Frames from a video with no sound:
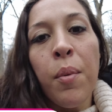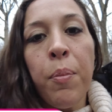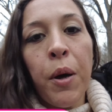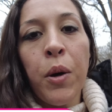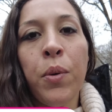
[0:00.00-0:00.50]

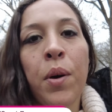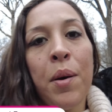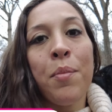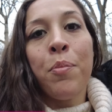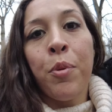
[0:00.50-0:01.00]
Bow
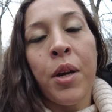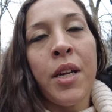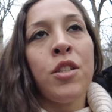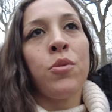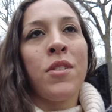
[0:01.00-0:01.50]

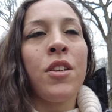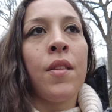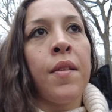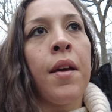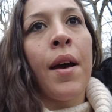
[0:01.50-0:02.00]
Bridge, which
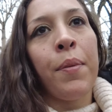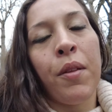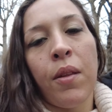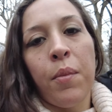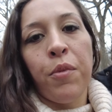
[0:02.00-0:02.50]
is
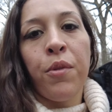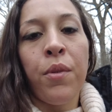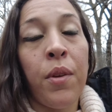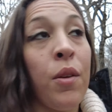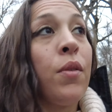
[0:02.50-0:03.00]
absolutely
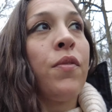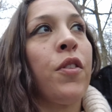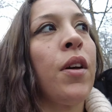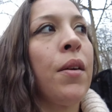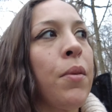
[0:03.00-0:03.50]

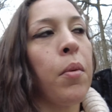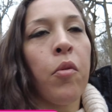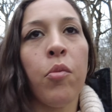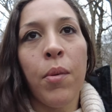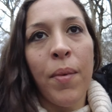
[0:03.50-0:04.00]
beautiful. I
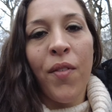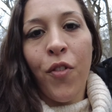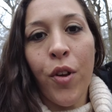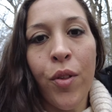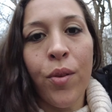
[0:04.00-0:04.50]
remember one of my
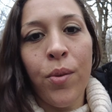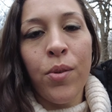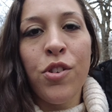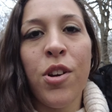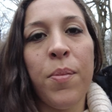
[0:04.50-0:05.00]
first solo
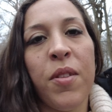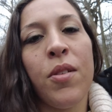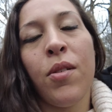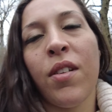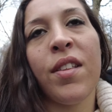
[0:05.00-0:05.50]
trips to
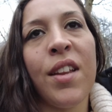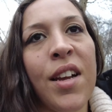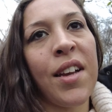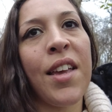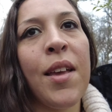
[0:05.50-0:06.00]
New York City,
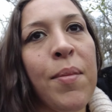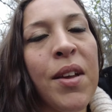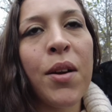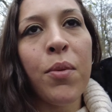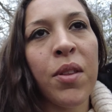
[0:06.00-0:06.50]
I came
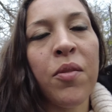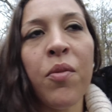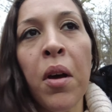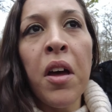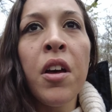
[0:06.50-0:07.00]
here with a,
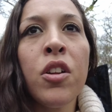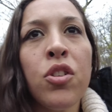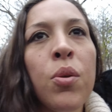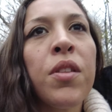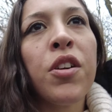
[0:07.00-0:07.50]

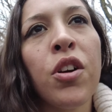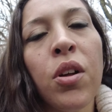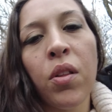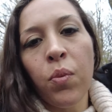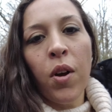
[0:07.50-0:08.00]
two other
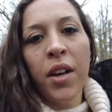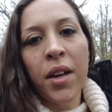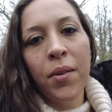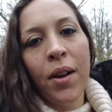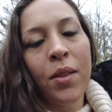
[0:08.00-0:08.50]
girls
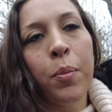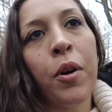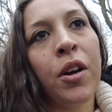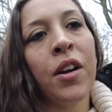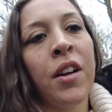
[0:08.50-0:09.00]
walking around the
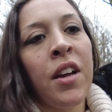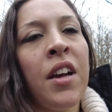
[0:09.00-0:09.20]
park.